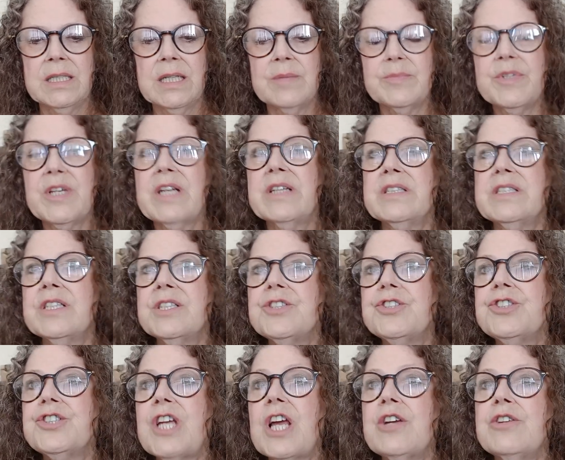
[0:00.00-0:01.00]
I'm going to
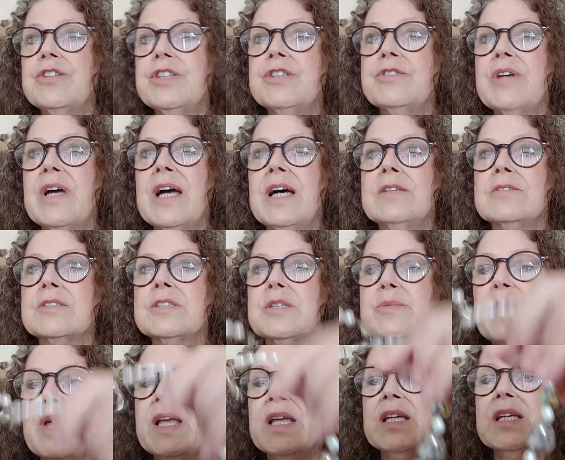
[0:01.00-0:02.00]
show you how
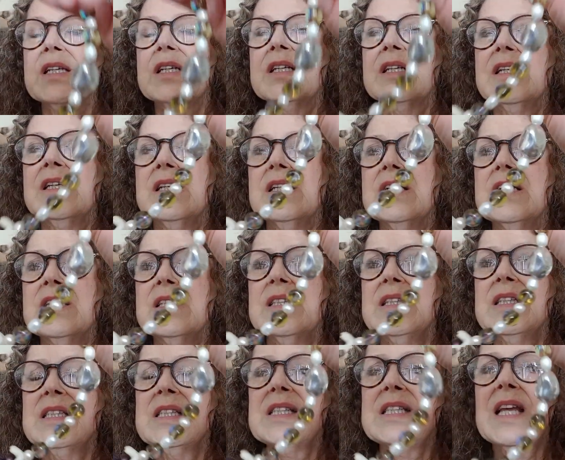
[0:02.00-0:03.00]
to make
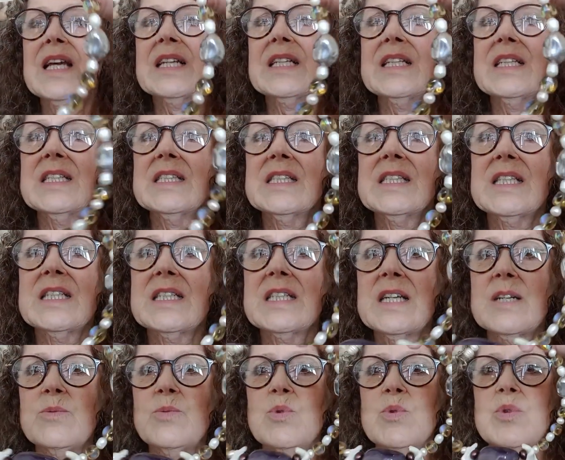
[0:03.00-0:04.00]
this necklace that
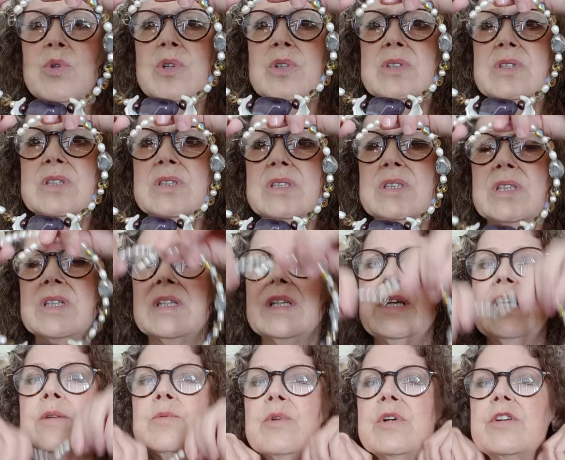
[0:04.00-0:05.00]
I wore
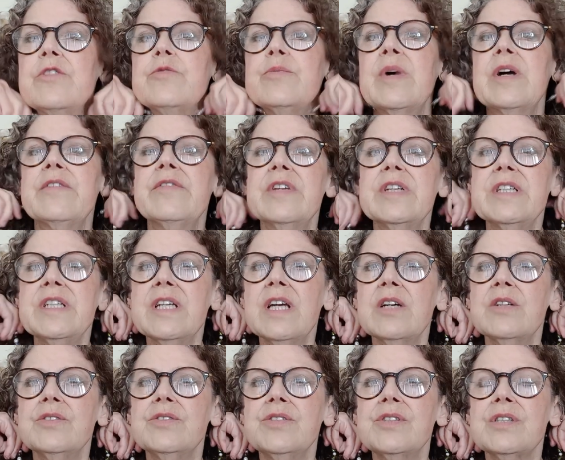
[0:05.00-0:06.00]
in one of my
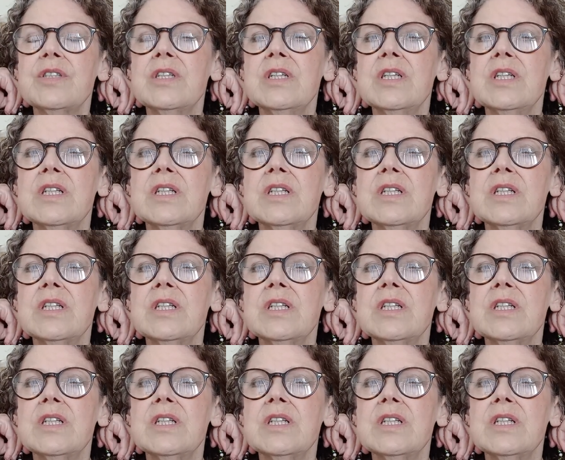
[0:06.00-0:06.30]
videos.